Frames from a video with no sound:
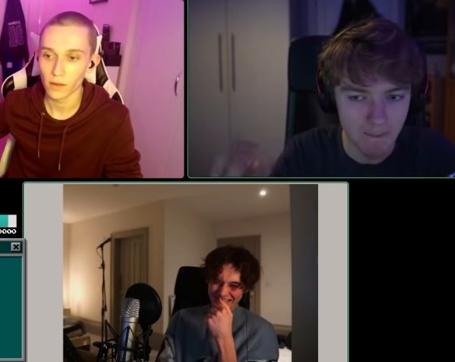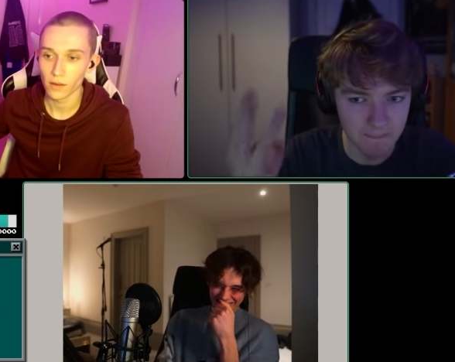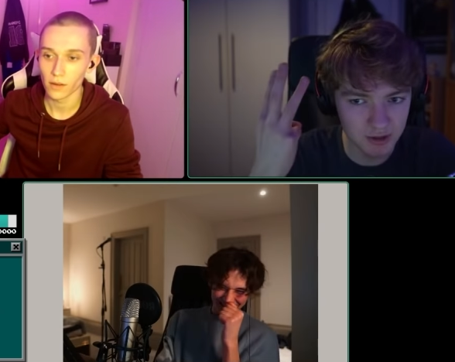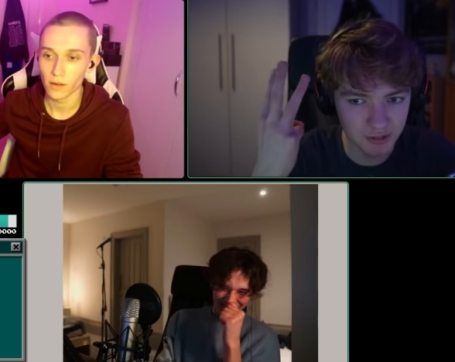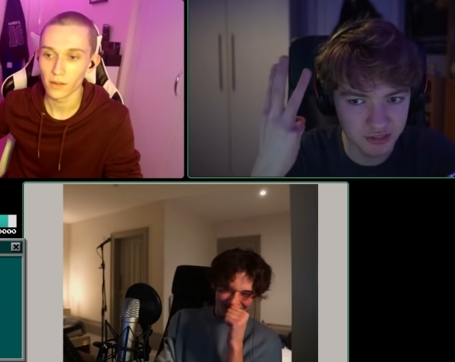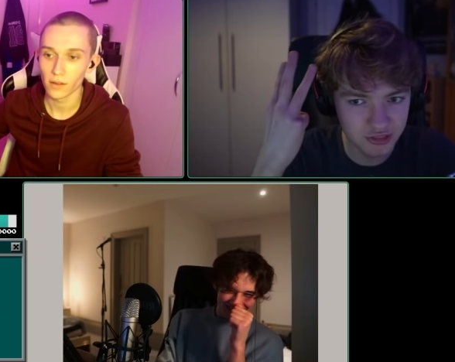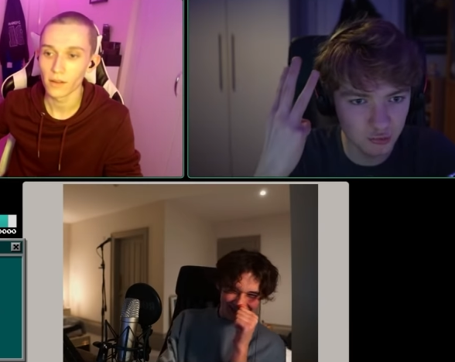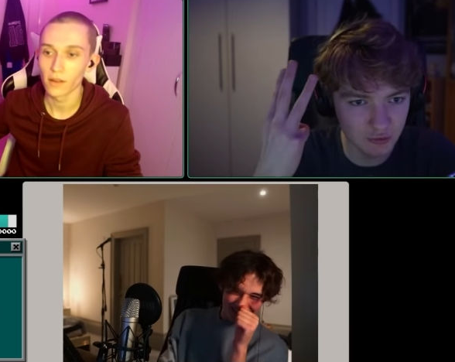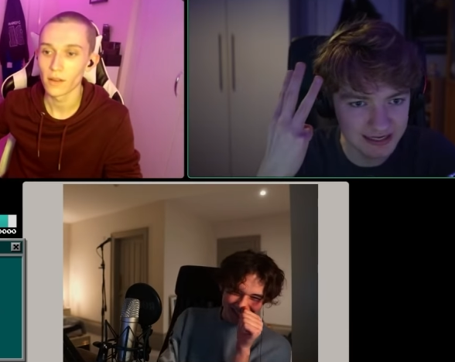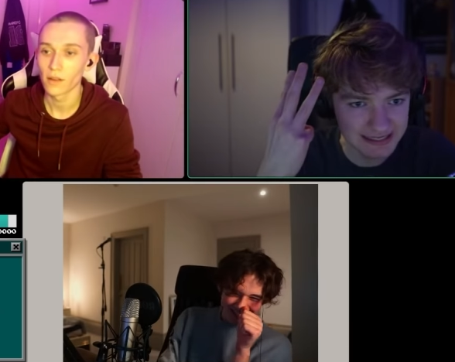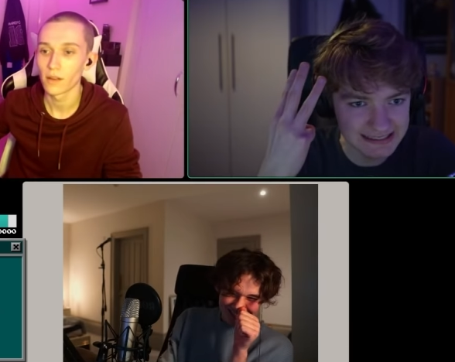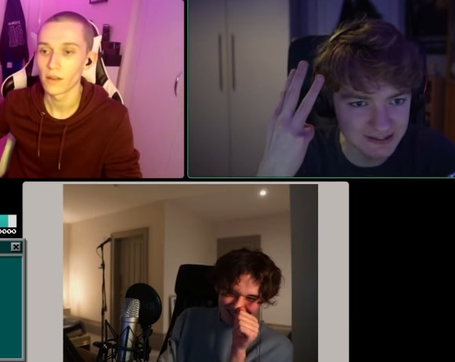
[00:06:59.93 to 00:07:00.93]
Speaker 1: but
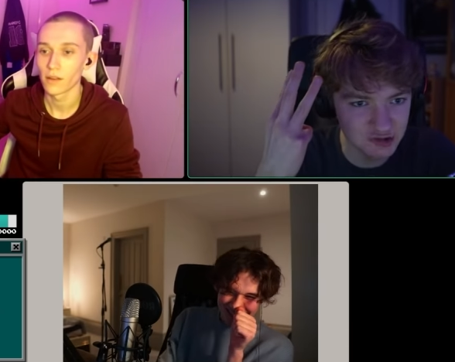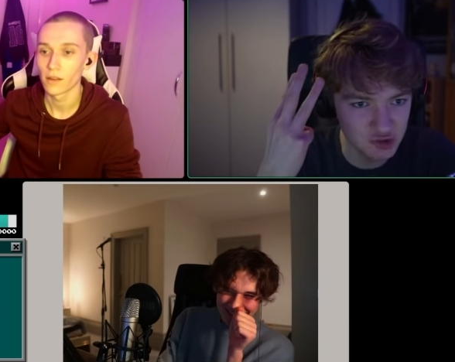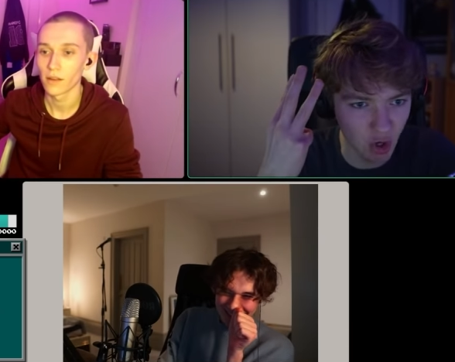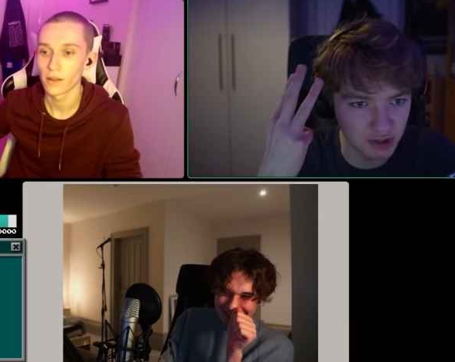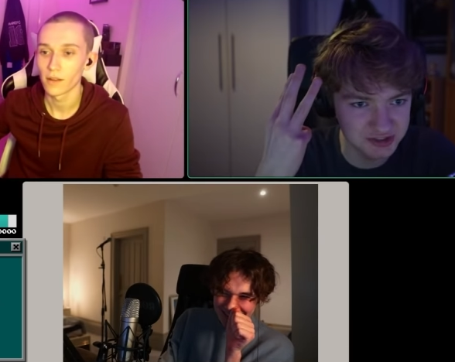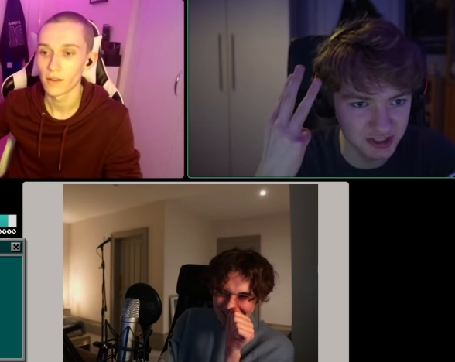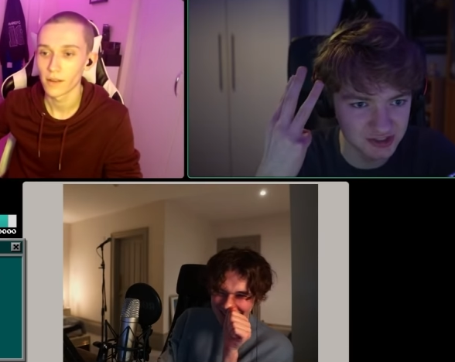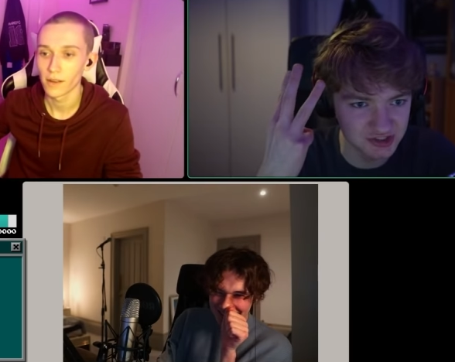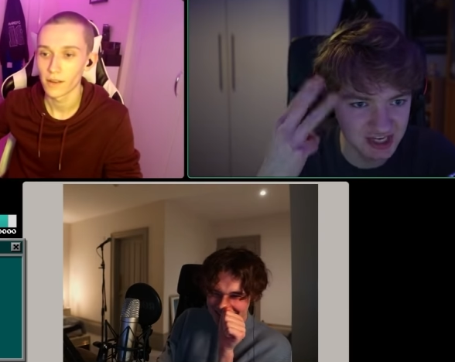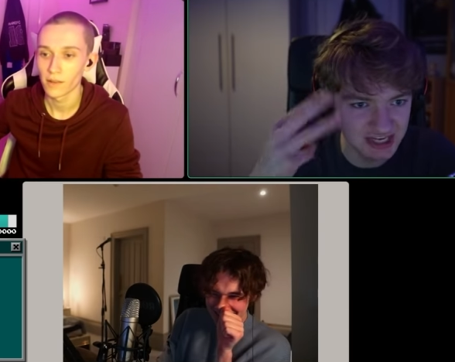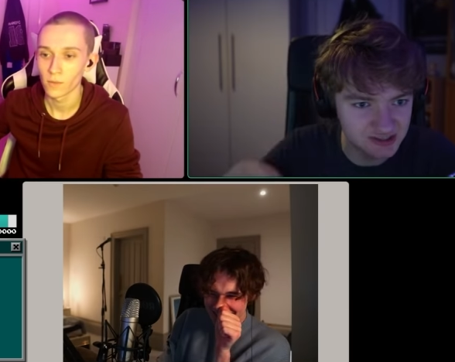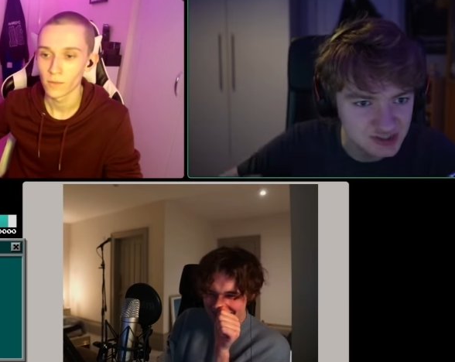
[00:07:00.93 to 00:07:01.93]
three daughters
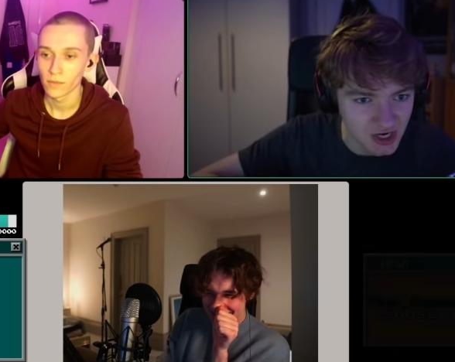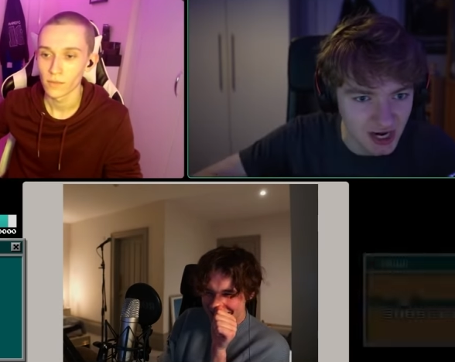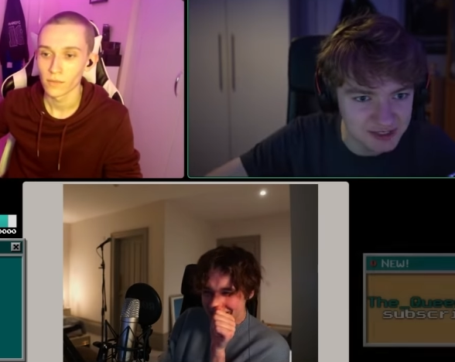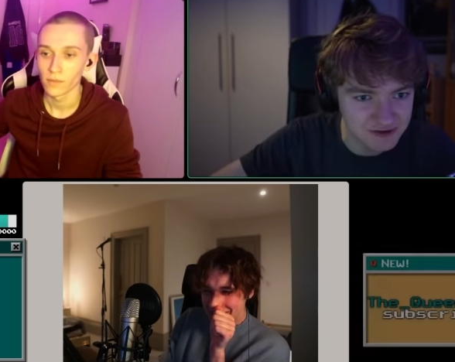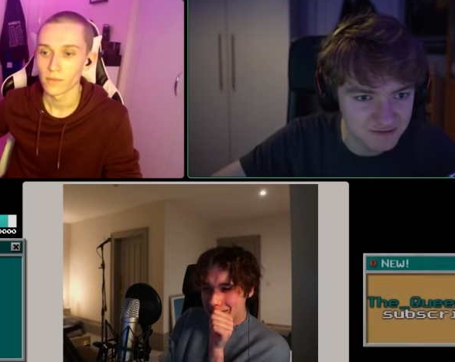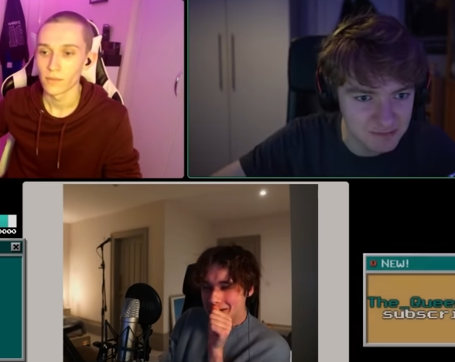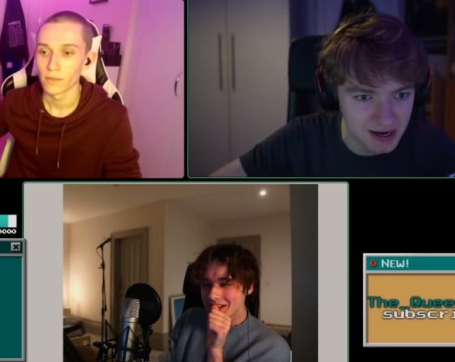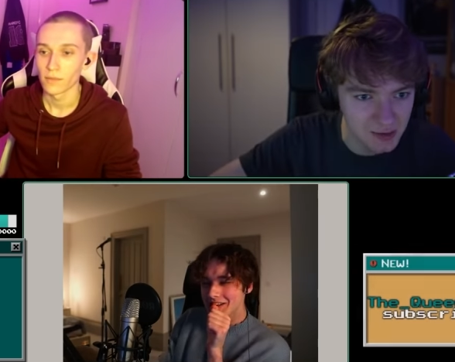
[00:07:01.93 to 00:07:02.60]
inside of my